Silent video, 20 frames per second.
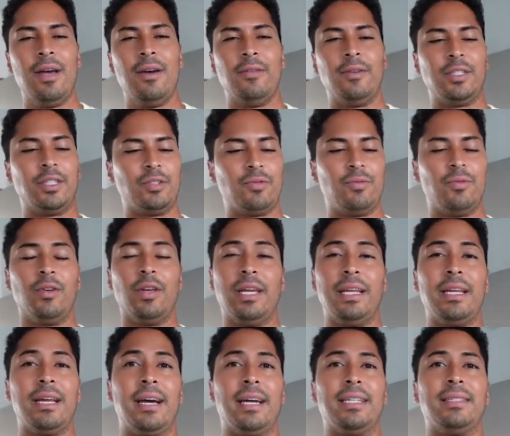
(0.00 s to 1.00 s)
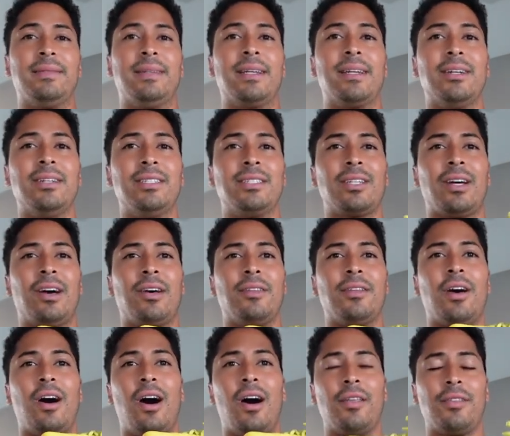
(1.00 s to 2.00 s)
which is really nice, because on
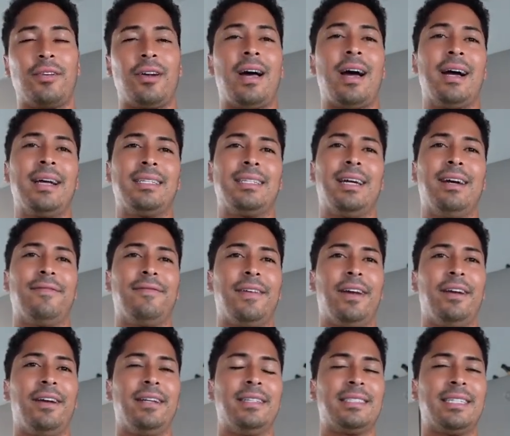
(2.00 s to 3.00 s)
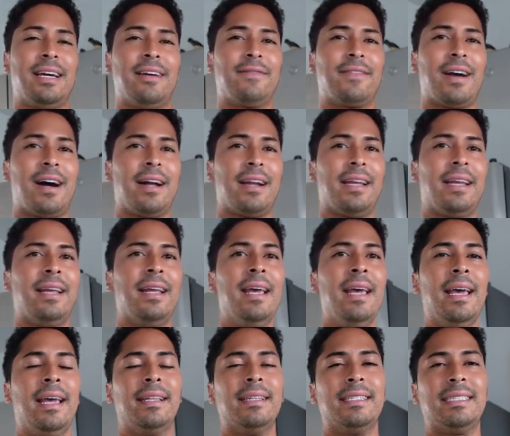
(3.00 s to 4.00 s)
the other high top variants I've gotten
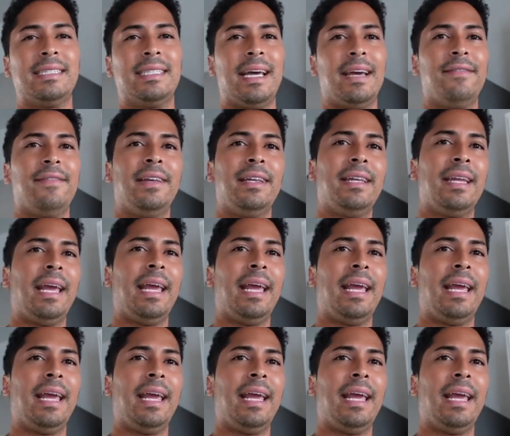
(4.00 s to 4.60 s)
in the 7,